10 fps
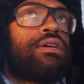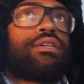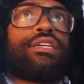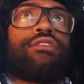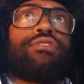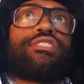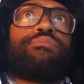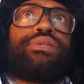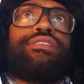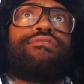Again, rest
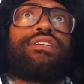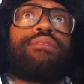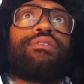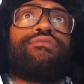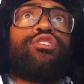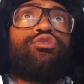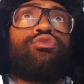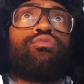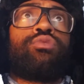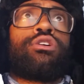in peace, MF
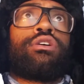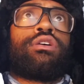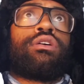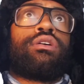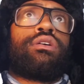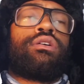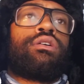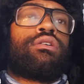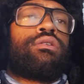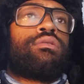Doom.
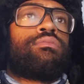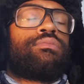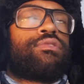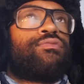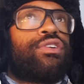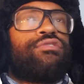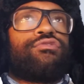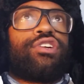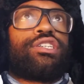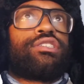It's very
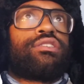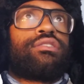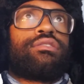fresh.